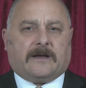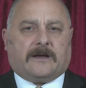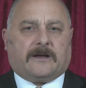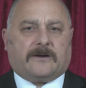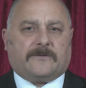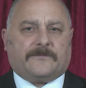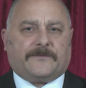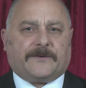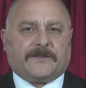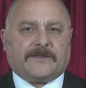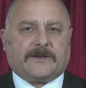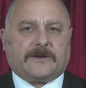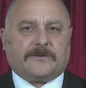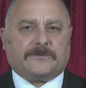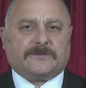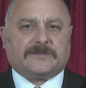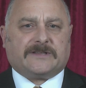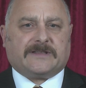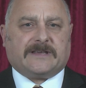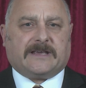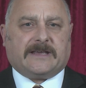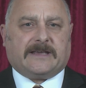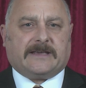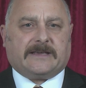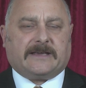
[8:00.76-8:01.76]
And for those
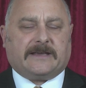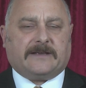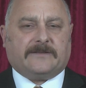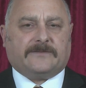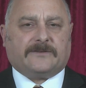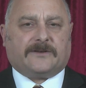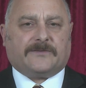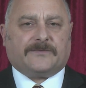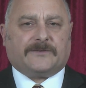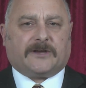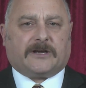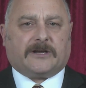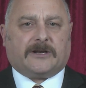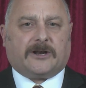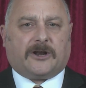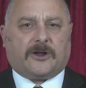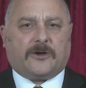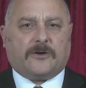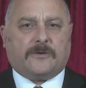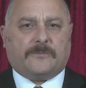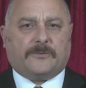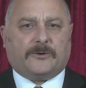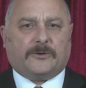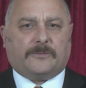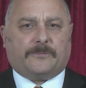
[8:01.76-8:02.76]
thinking that the
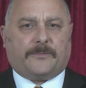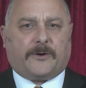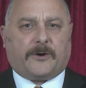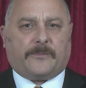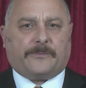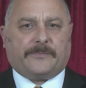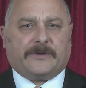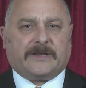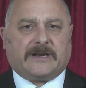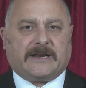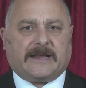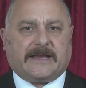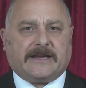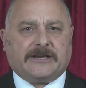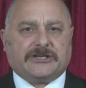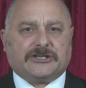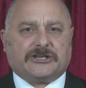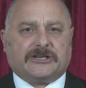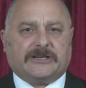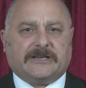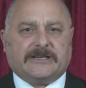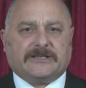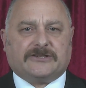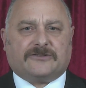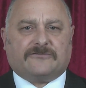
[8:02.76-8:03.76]
global
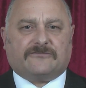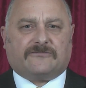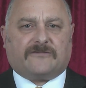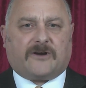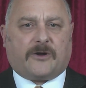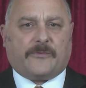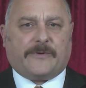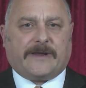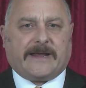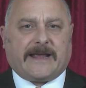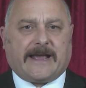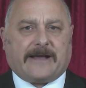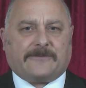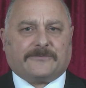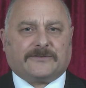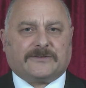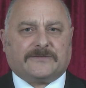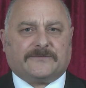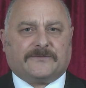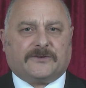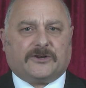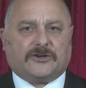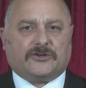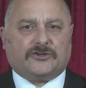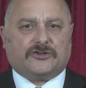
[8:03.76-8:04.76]
population is growing out
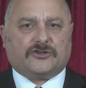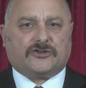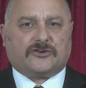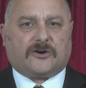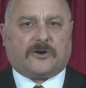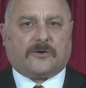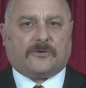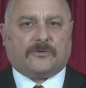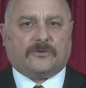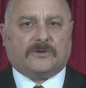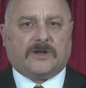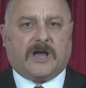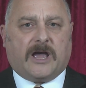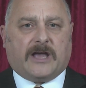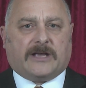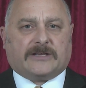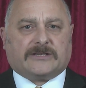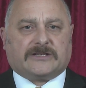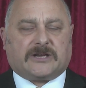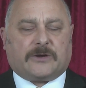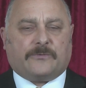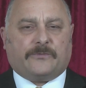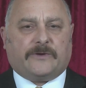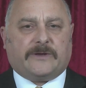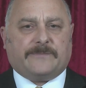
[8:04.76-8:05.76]
of control,
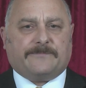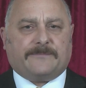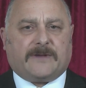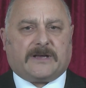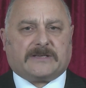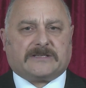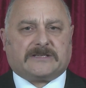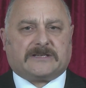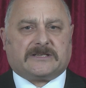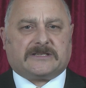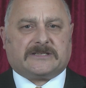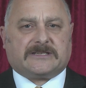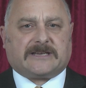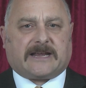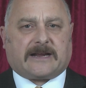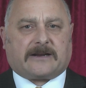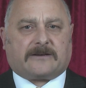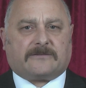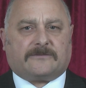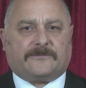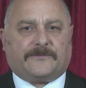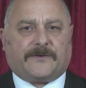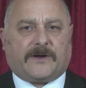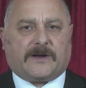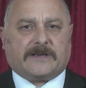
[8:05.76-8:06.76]
so we must
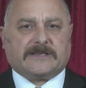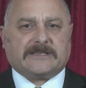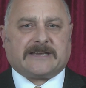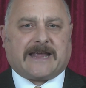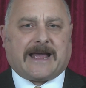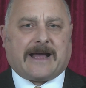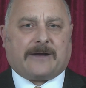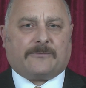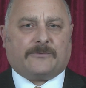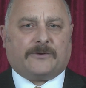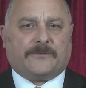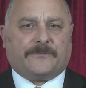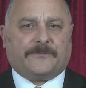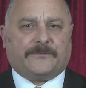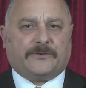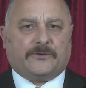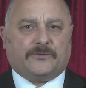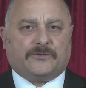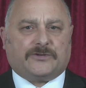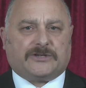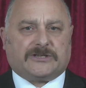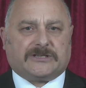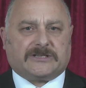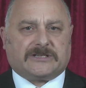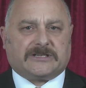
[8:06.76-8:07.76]
sacrifice our
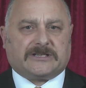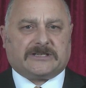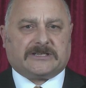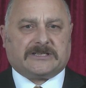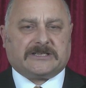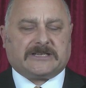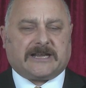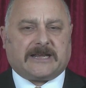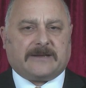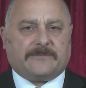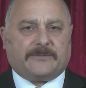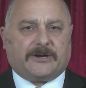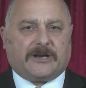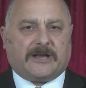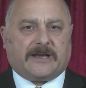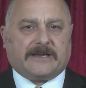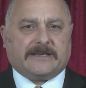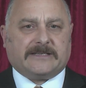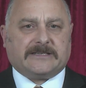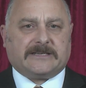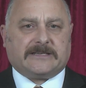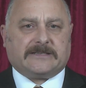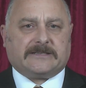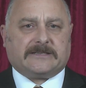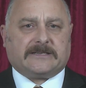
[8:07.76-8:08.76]
futures to
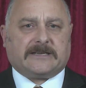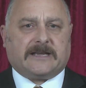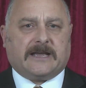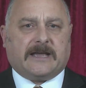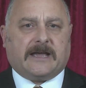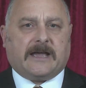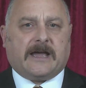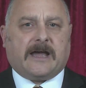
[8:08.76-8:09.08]
stabilise it,